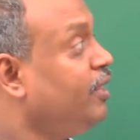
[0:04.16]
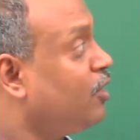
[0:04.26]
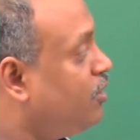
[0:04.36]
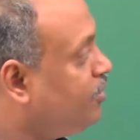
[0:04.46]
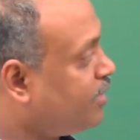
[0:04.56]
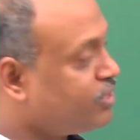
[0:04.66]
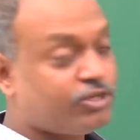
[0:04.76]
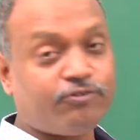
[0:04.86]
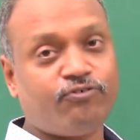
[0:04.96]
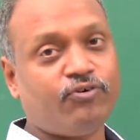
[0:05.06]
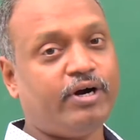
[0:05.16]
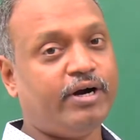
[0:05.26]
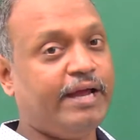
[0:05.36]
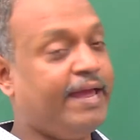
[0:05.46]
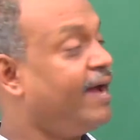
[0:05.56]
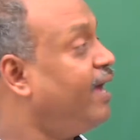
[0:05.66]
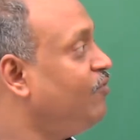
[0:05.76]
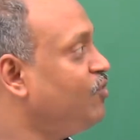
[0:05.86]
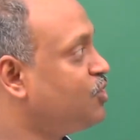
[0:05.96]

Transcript: in the context of AI,